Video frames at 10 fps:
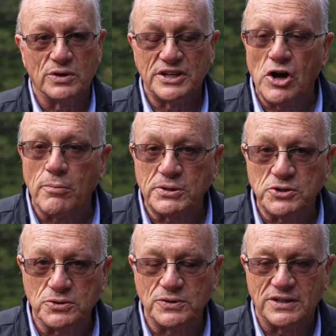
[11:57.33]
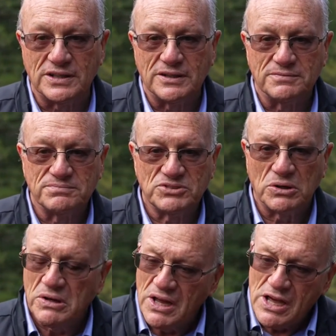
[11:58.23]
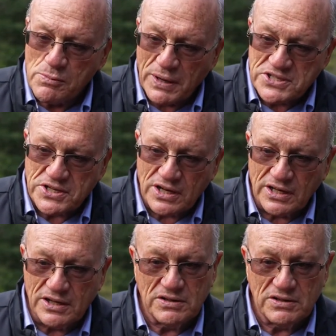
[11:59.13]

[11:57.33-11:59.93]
an opportunity. So basically,